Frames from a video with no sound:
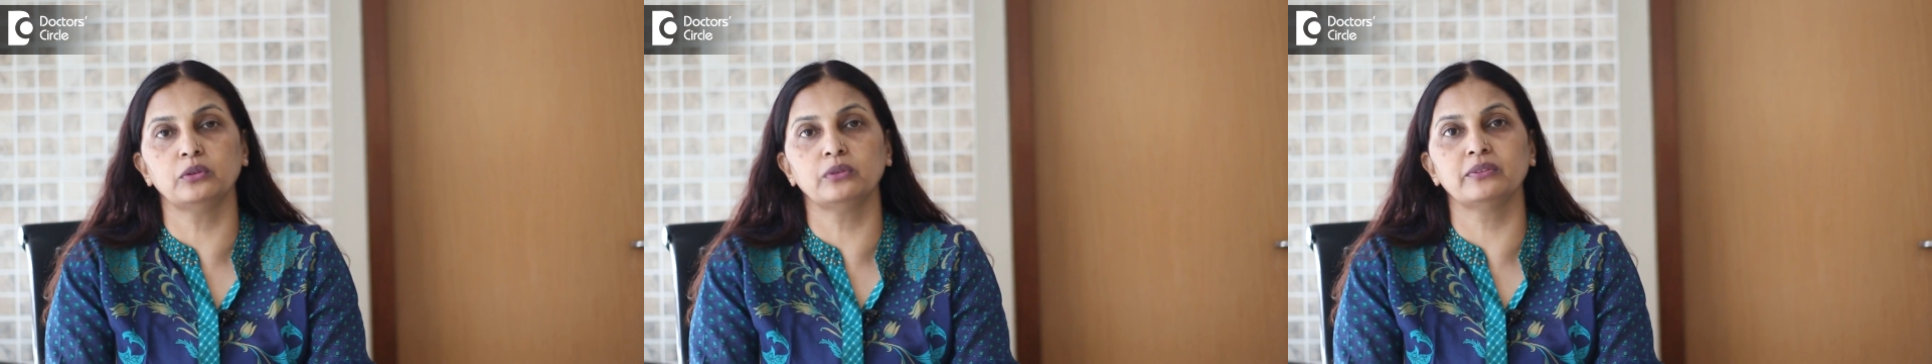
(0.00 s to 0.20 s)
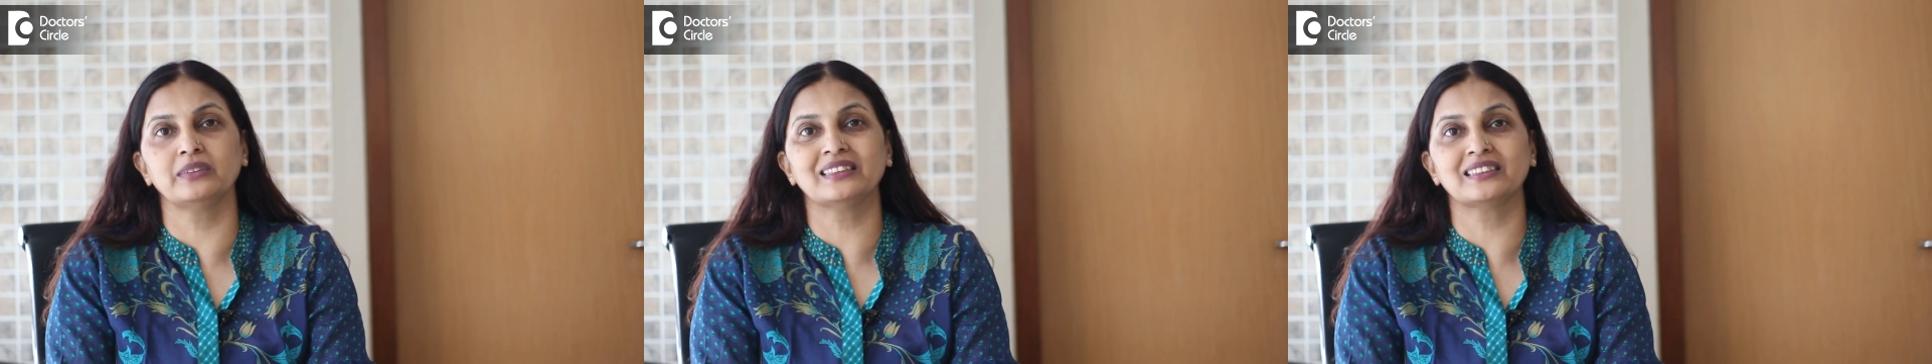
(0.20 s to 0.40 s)

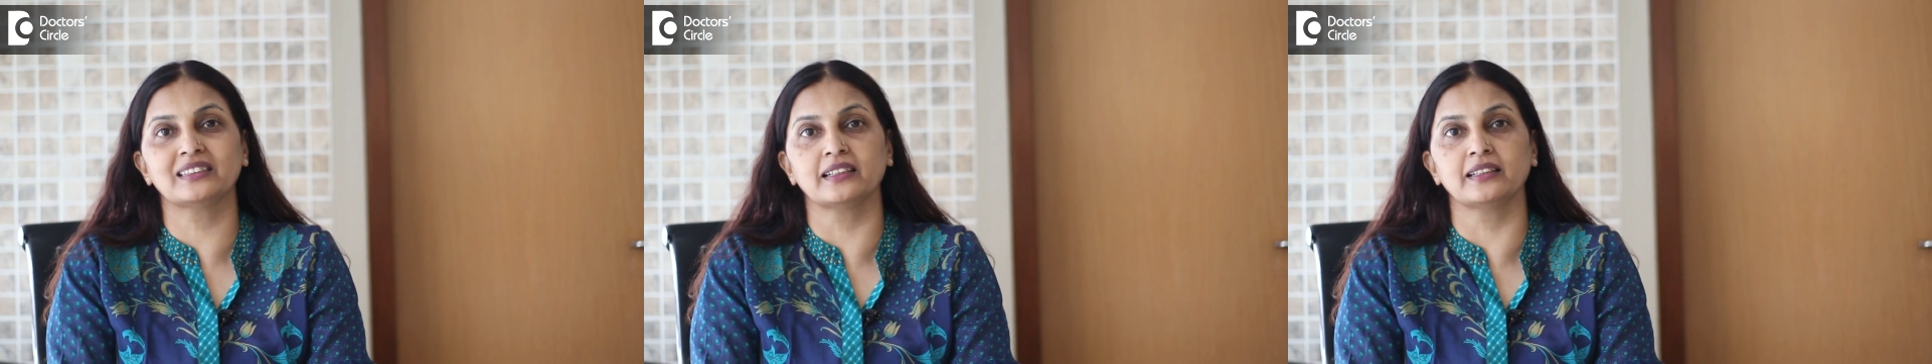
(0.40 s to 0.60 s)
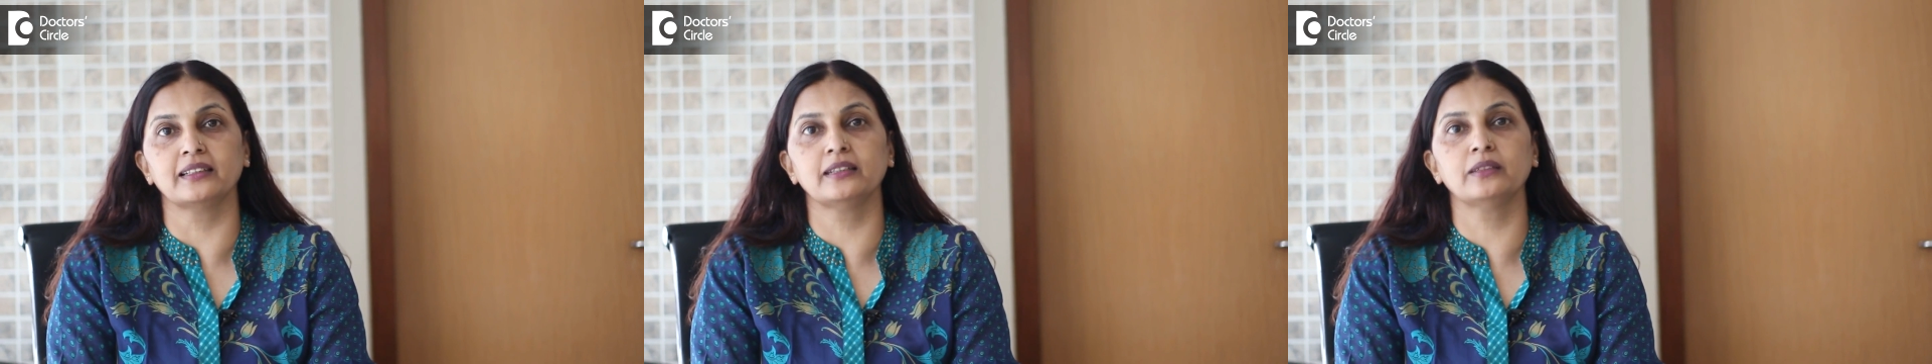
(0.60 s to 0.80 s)
we
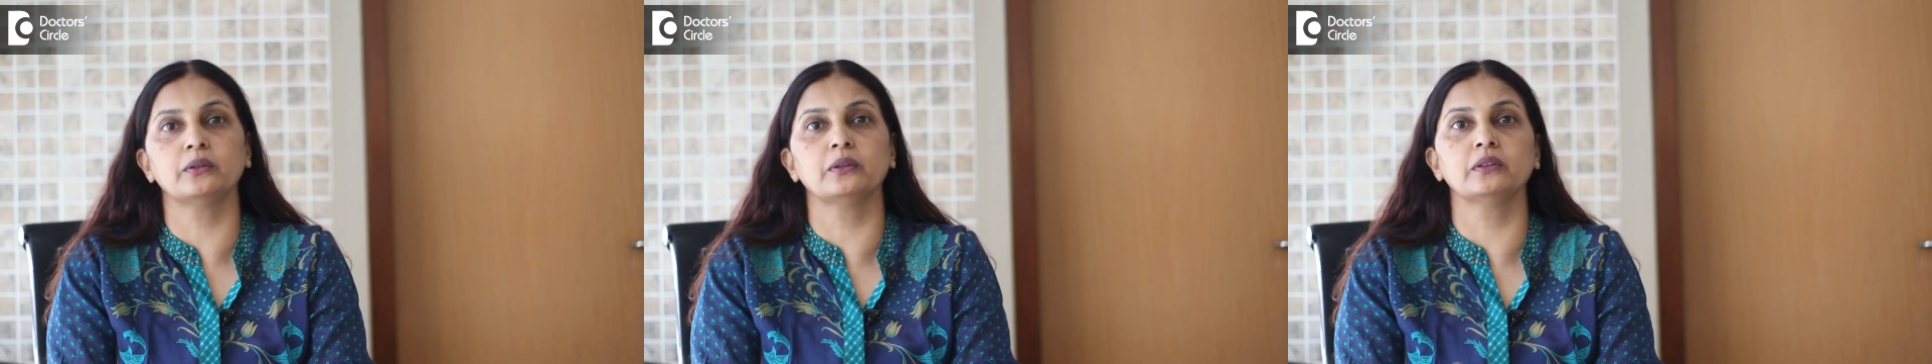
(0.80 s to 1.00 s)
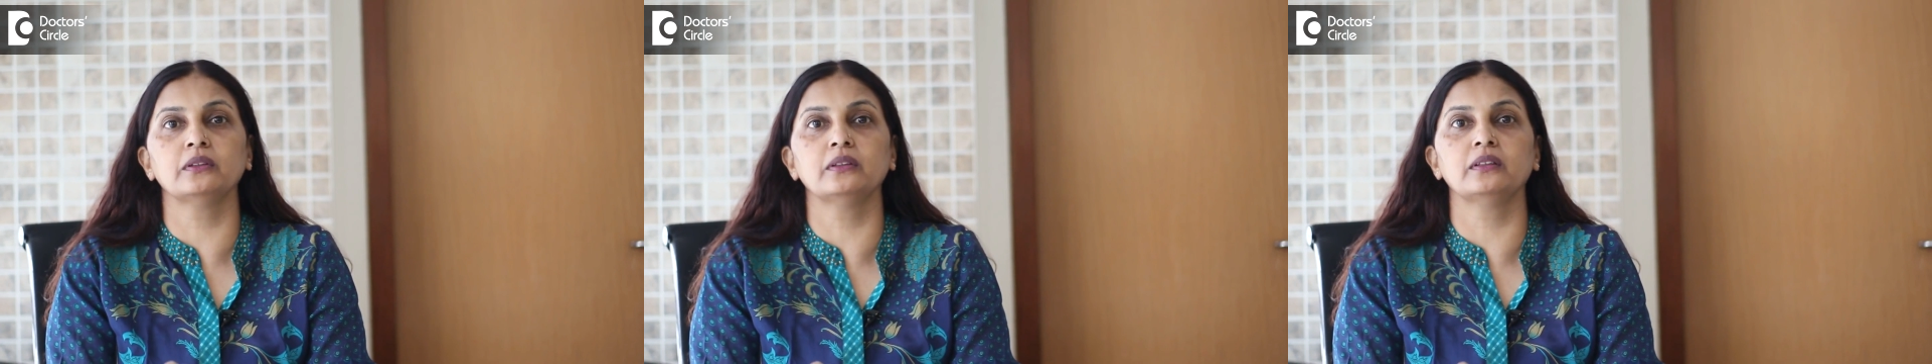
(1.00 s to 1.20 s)
study
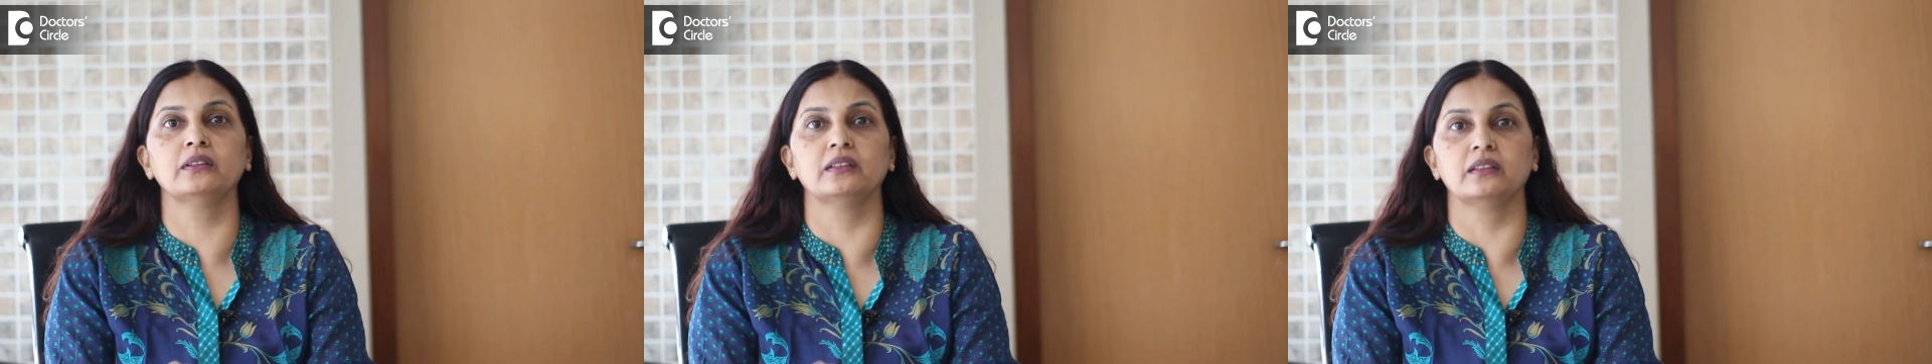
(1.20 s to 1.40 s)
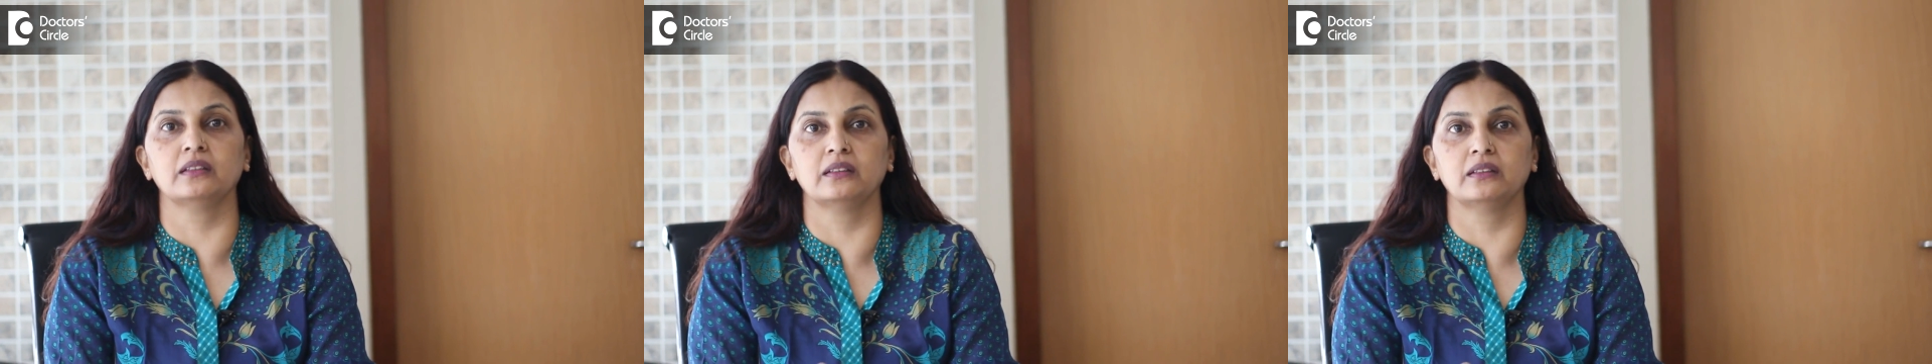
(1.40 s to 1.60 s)
on the